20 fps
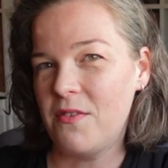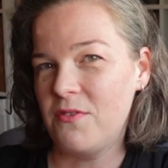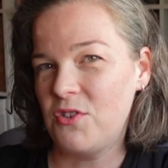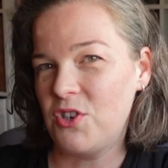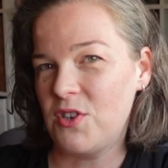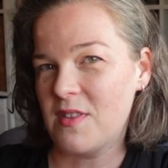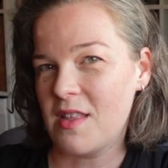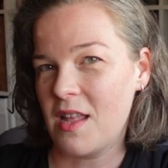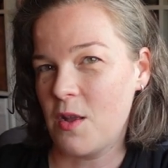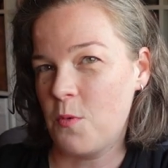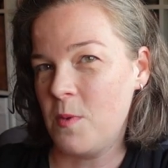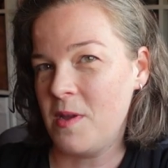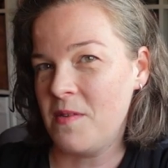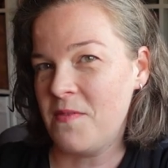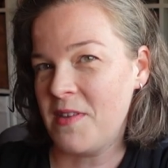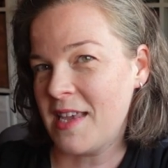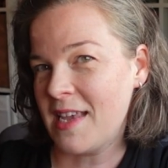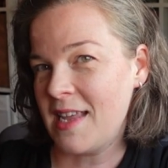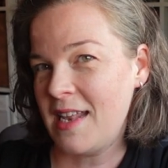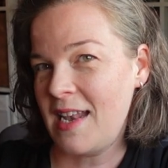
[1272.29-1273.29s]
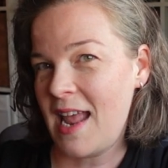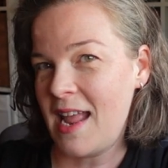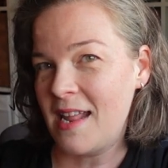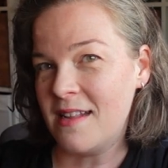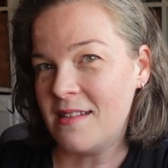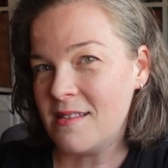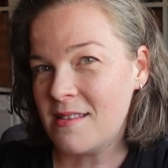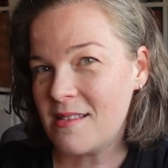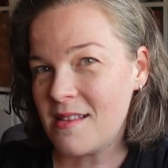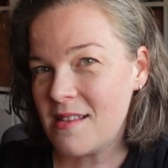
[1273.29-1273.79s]
of just like weaving in
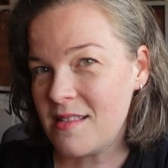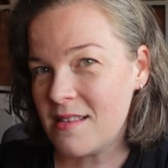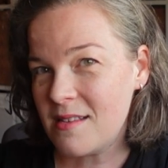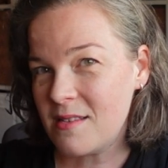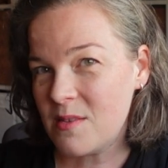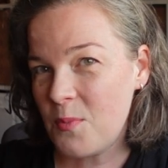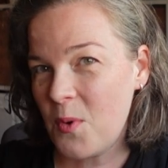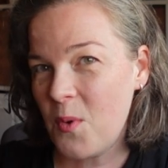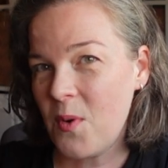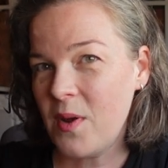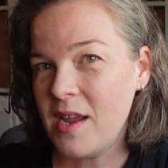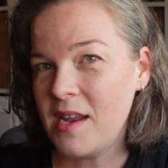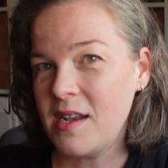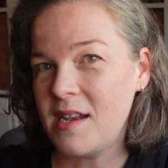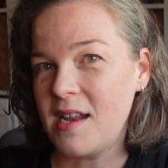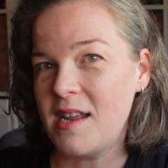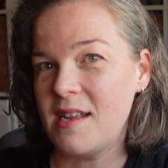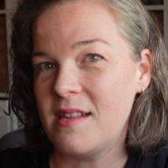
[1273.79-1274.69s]
ends at this point.